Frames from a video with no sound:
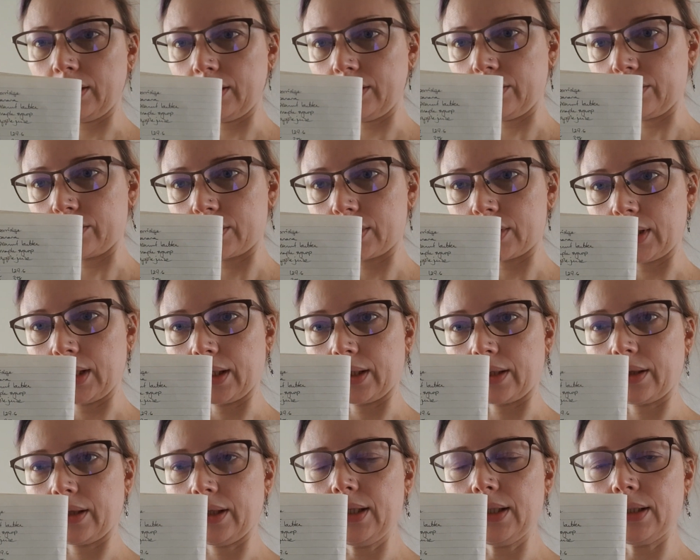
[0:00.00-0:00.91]
looks like
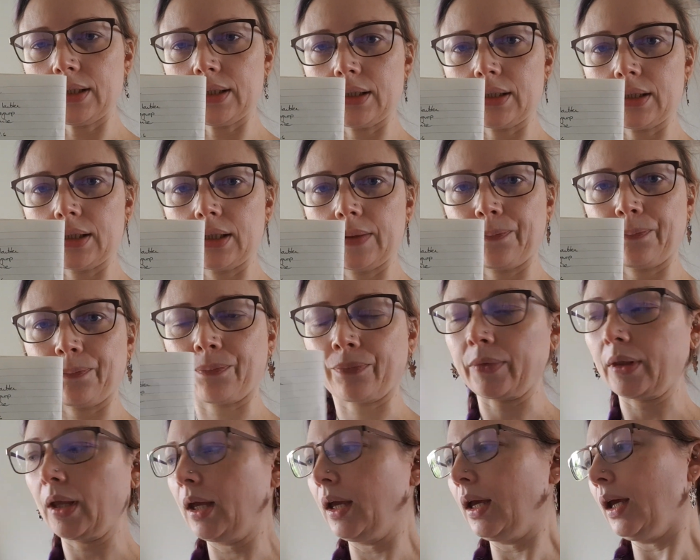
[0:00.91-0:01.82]
this.
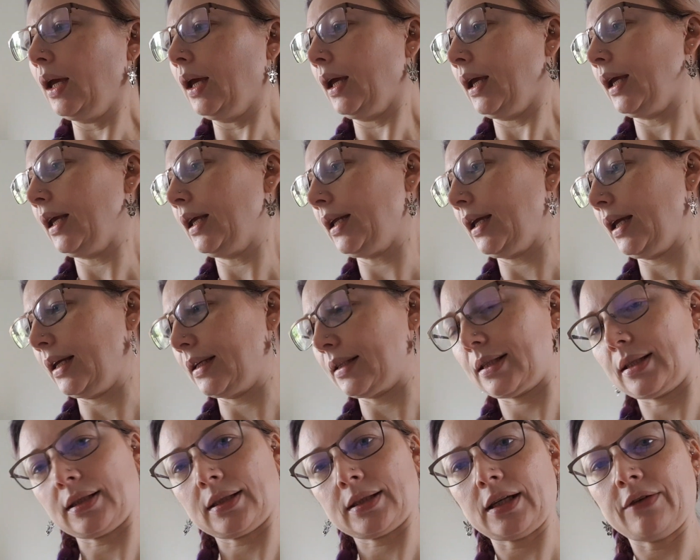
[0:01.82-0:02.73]
It is
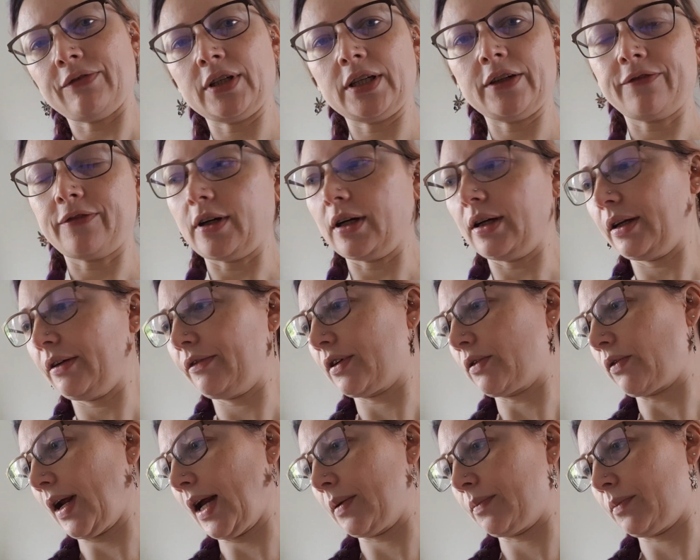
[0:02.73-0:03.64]
75
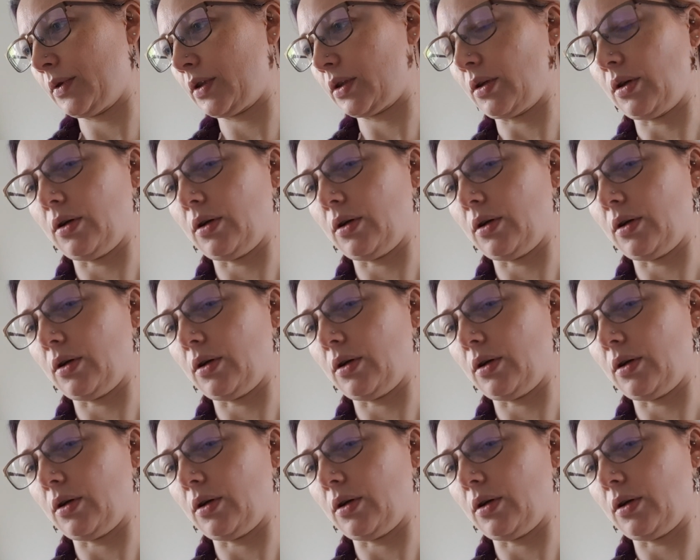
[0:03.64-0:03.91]
grams